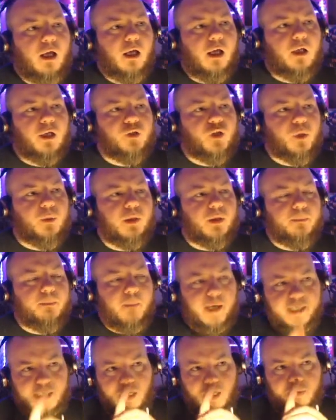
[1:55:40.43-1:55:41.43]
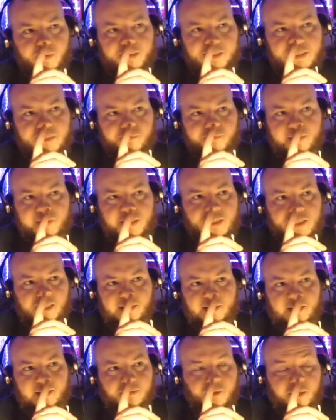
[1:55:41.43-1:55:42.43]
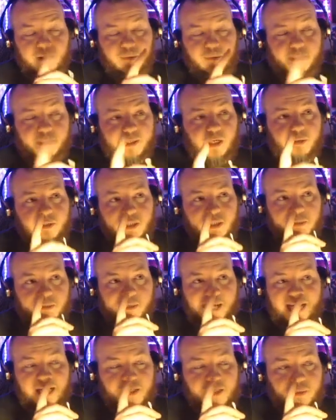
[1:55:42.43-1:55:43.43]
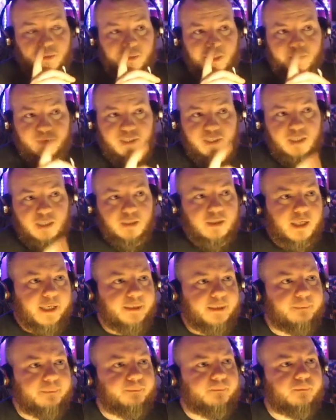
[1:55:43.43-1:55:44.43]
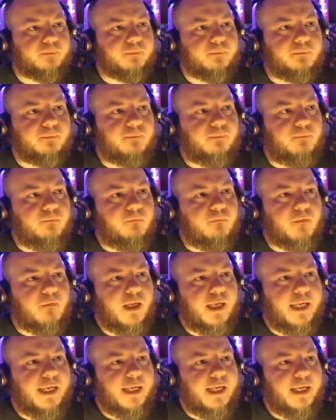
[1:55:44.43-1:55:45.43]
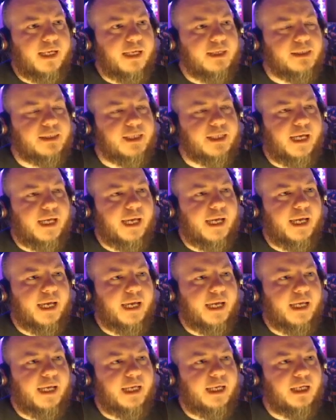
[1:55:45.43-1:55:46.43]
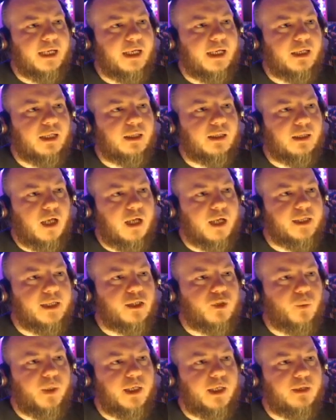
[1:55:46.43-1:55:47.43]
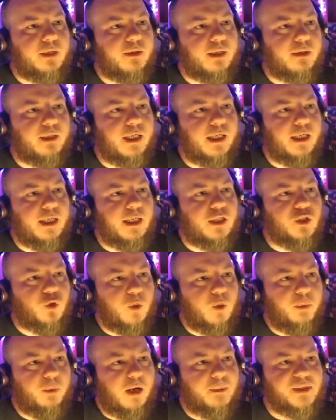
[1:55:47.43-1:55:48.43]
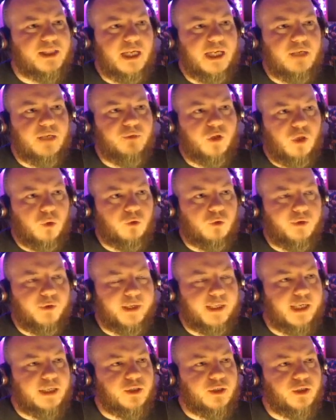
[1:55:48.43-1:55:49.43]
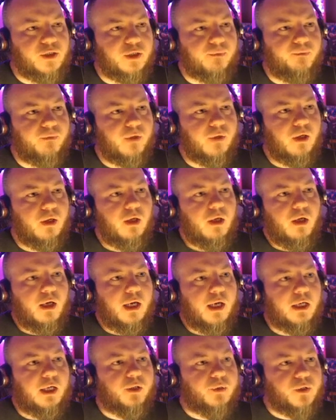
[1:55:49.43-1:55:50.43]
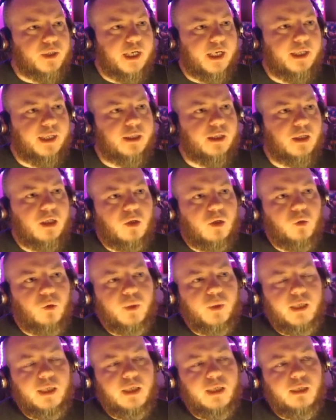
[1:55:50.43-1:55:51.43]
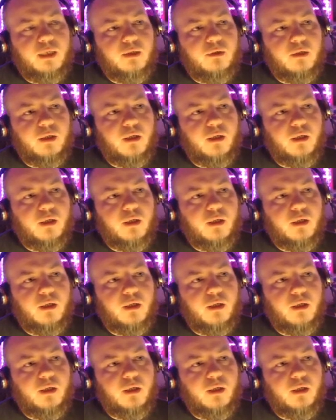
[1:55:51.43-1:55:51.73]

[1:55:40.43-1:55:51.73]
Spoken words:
So my current list for Sunday, well, not my current list, my actual list for Sunday, is a knight with the 2-up armor save and Cold Eradication, a Crusader with